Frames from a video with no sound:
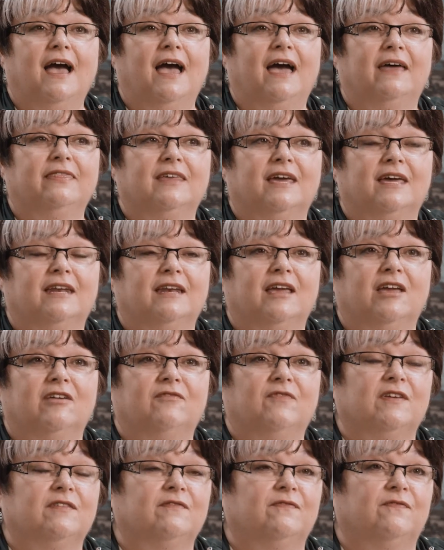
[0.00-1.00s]
And then
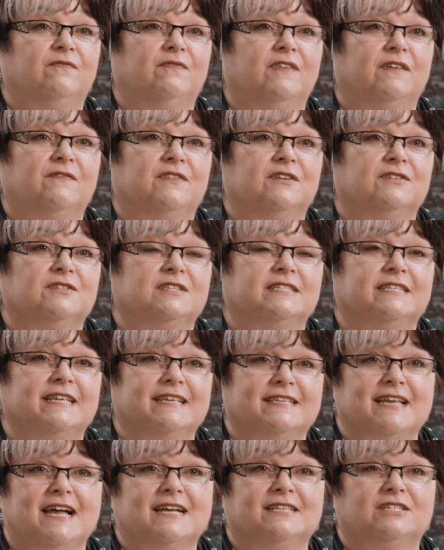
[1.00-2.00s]
if, it, if there's a
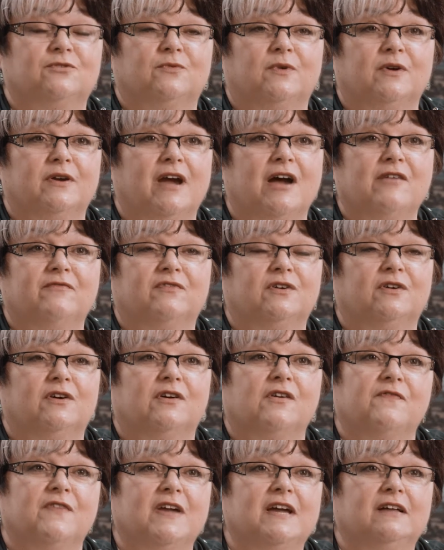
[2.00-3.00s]
disaster recovery
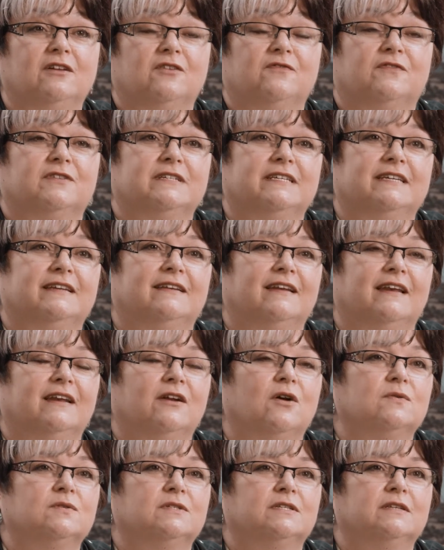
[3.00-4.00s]
or a failover needed, it
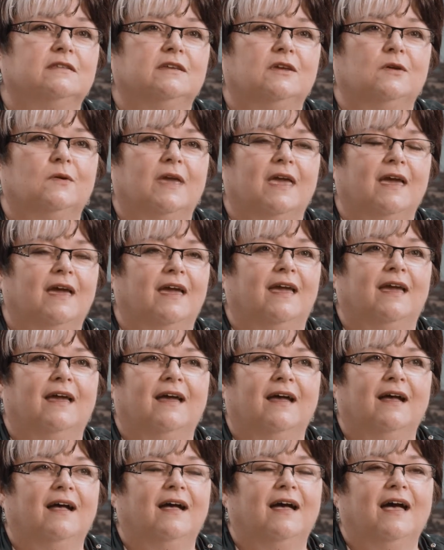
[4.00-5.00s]
goes to the UK.
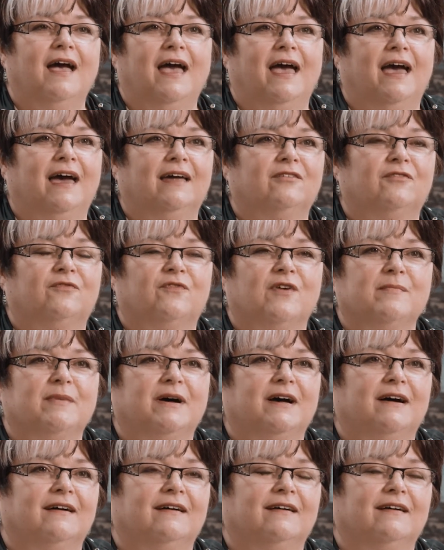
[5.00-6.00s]
And from
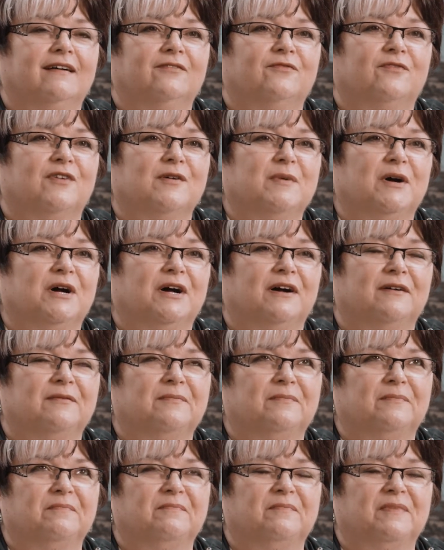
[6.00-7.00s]
a, from a
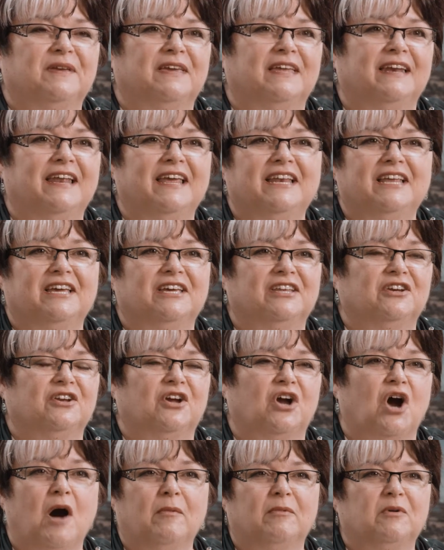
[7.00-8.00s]
Canadian
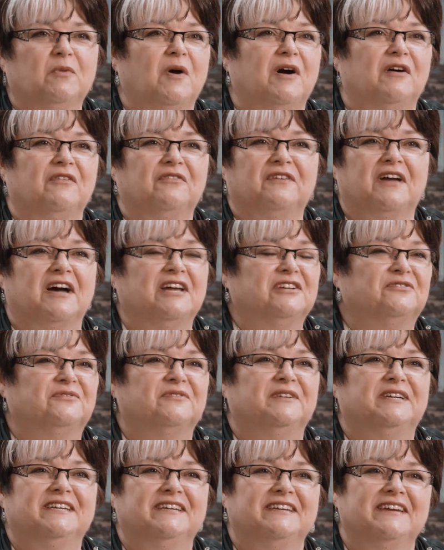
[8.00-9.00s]
Commonwealth
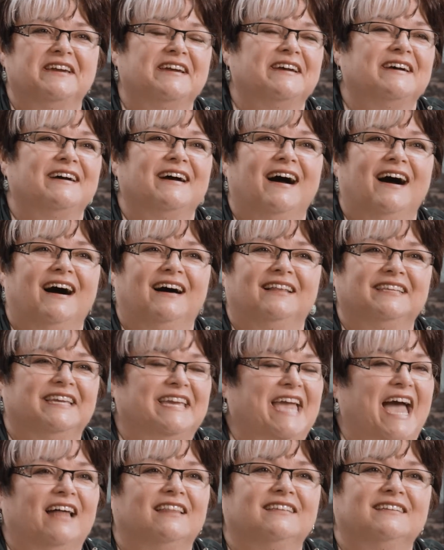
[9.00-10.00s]
country a
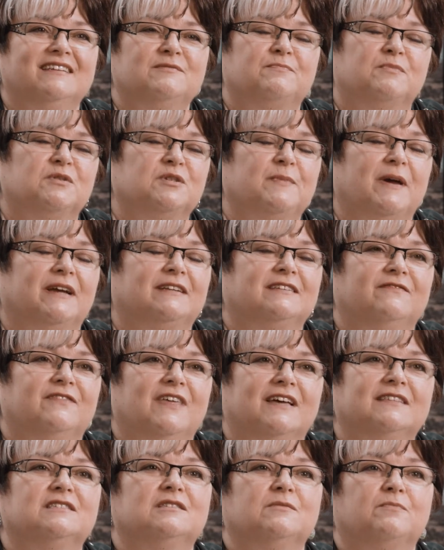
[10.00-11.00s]
legality perspective,
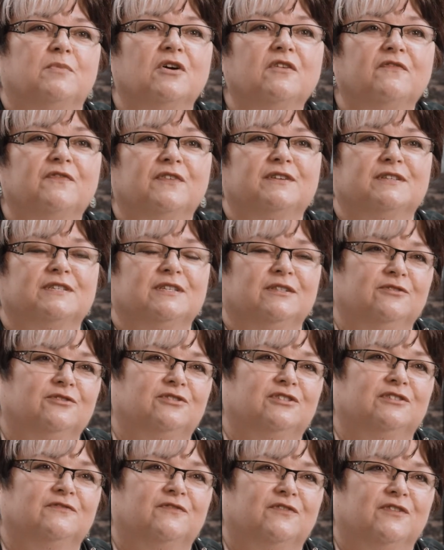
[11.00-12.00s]
that's the perfect
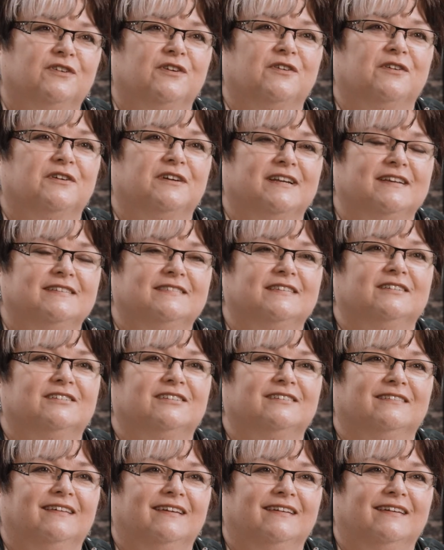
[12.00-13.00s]
solution for an
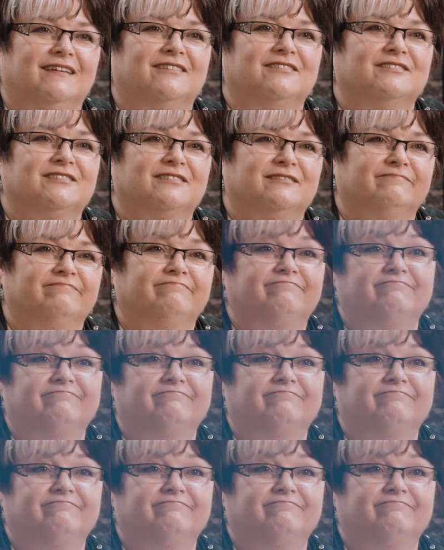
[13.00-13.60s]
organization like ours.